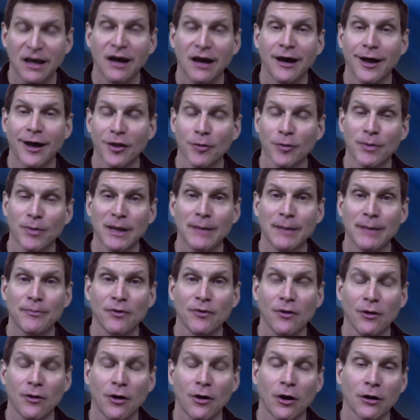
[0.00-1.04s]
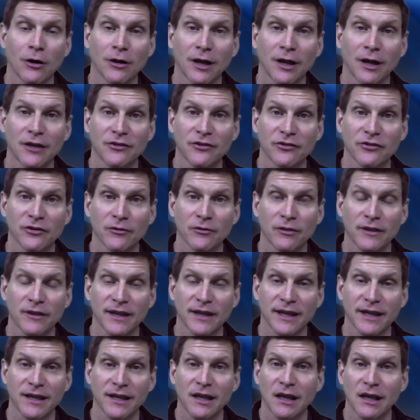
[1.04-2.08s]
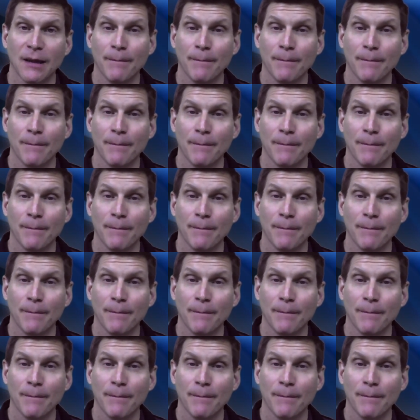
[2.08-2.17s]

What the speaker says: Other people are under the